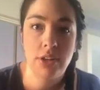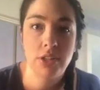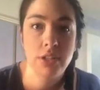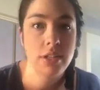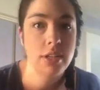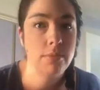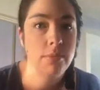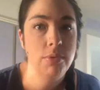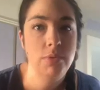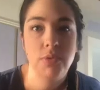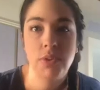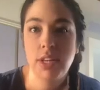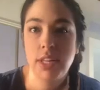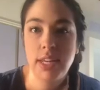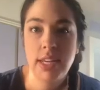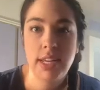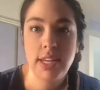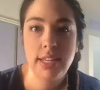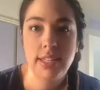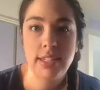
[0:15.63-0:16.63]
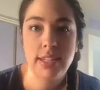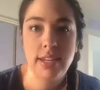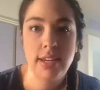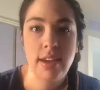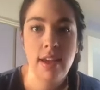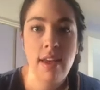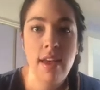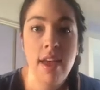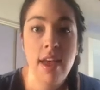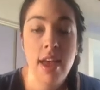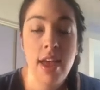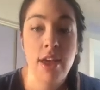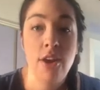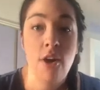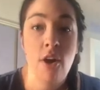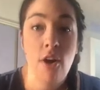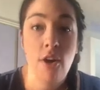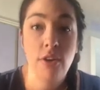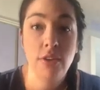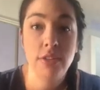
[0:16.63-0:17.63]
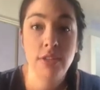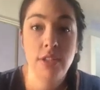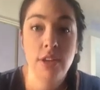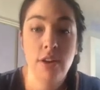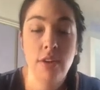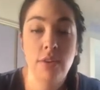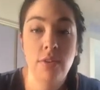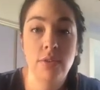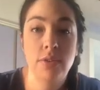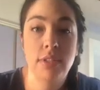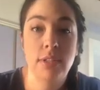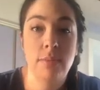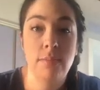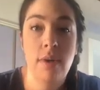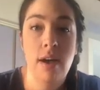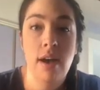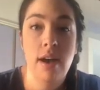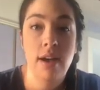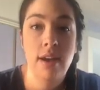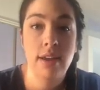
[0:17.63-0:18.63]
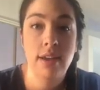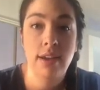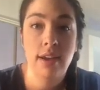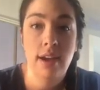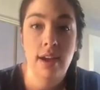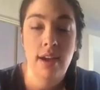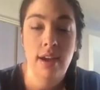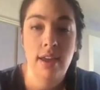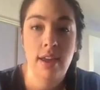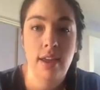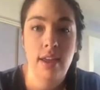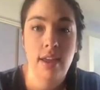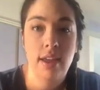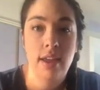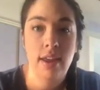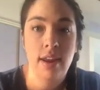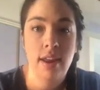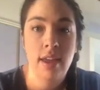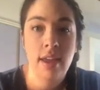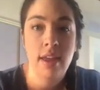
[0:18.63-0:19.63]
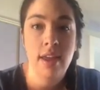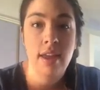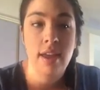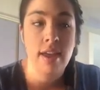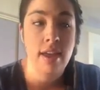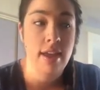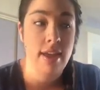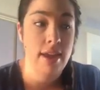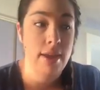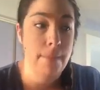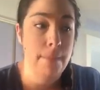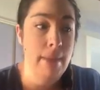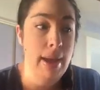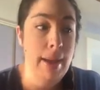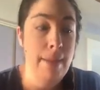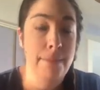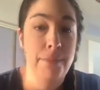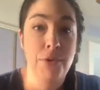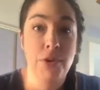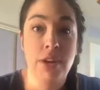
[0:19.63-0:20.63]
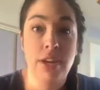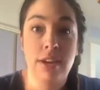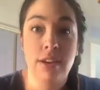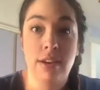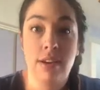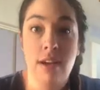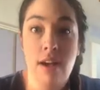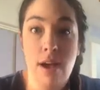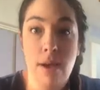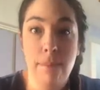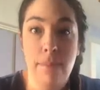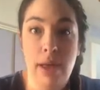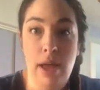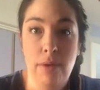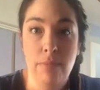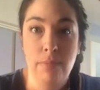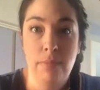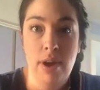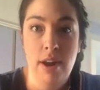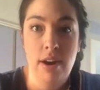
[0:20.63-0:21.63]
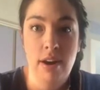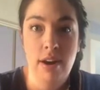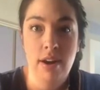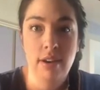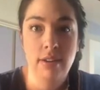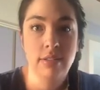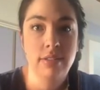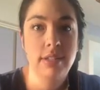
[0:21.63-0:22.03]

It's going to be really easy, and also some honey cayenne and paprika compound butter.